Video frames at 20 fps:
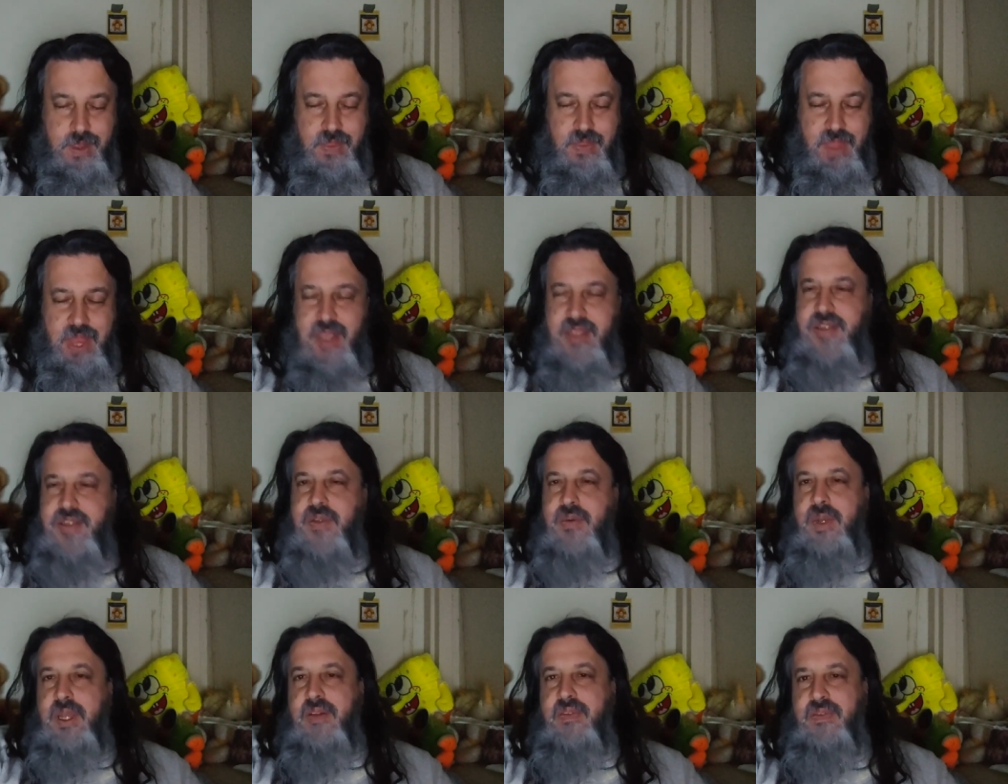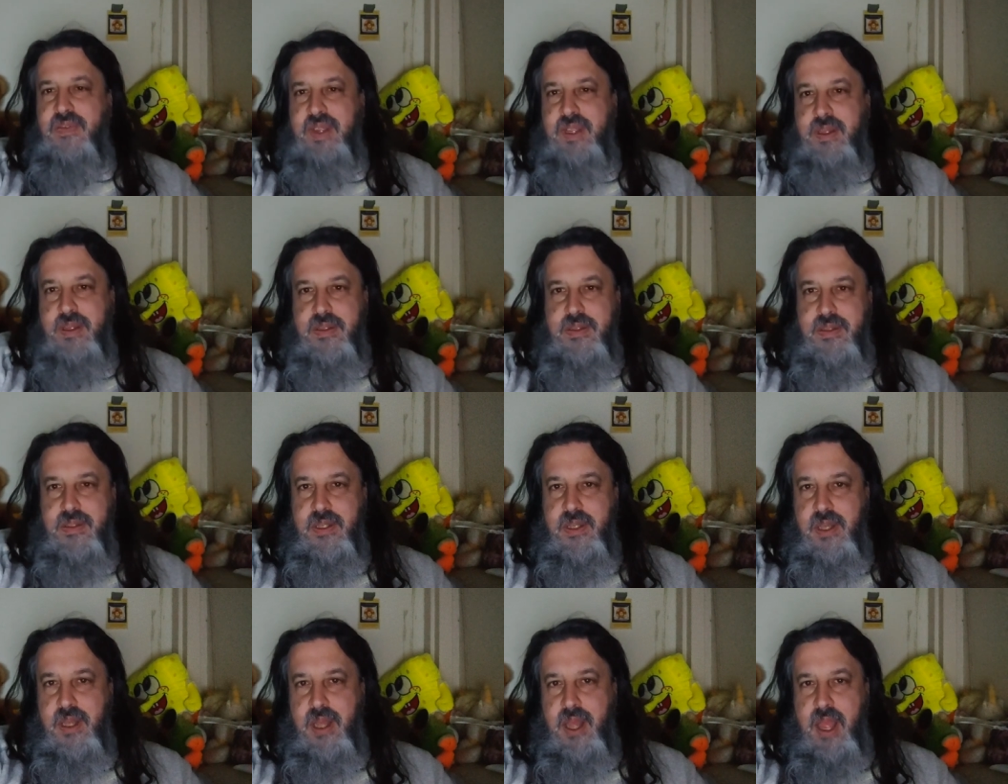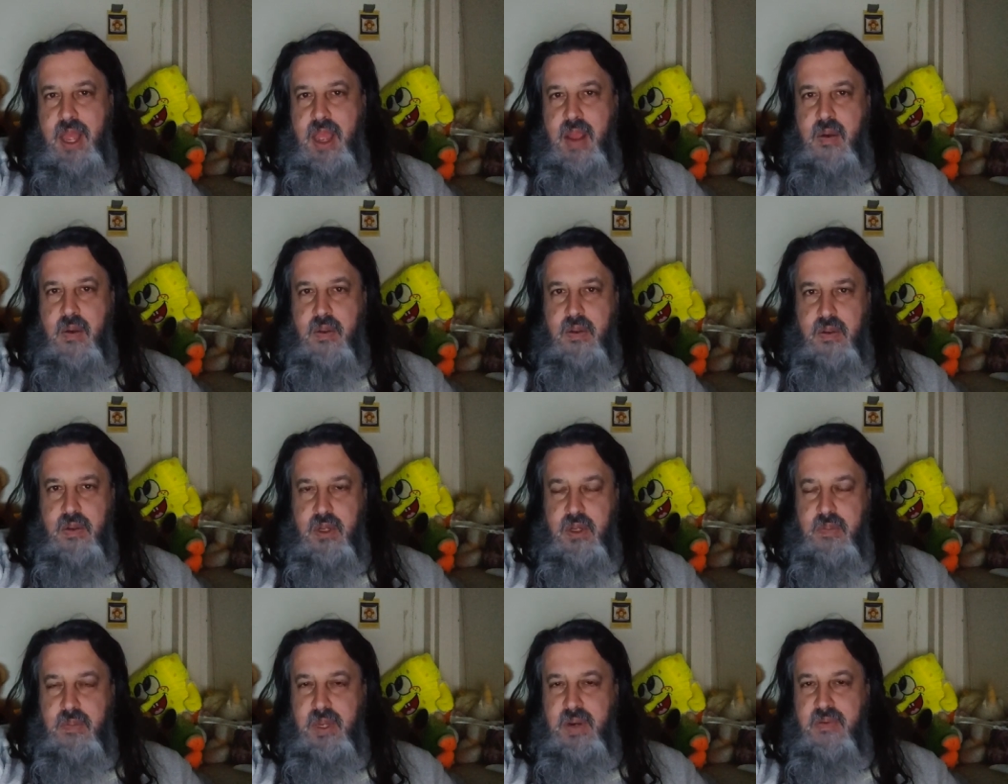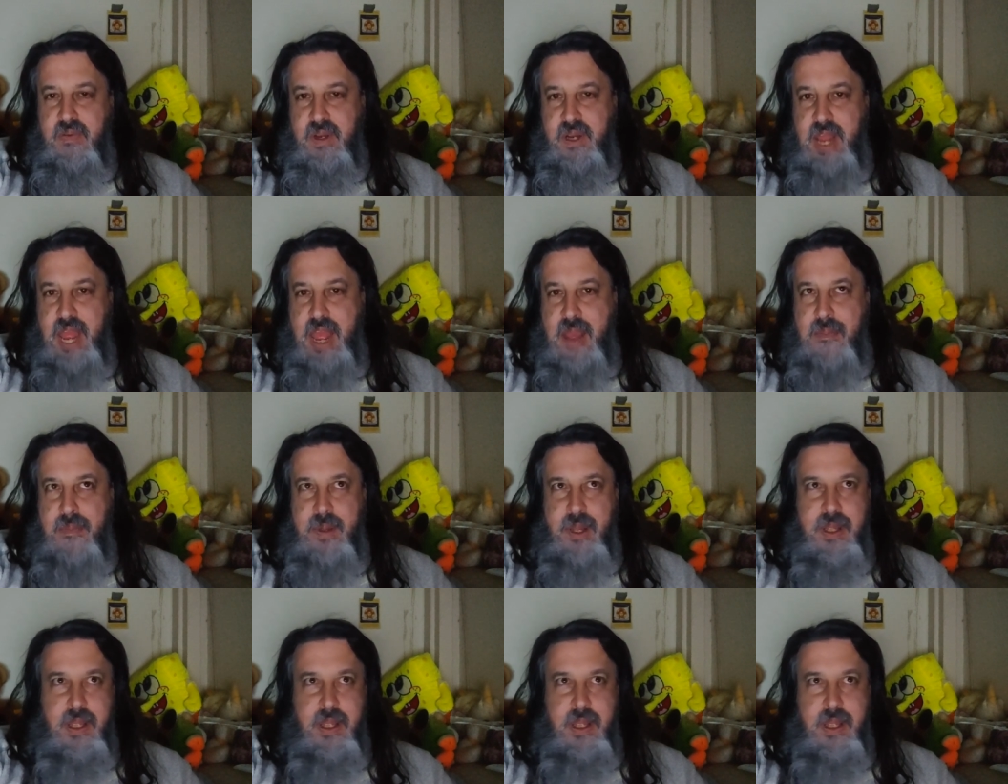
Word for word: that's the way it feels. I took a bit of a nap.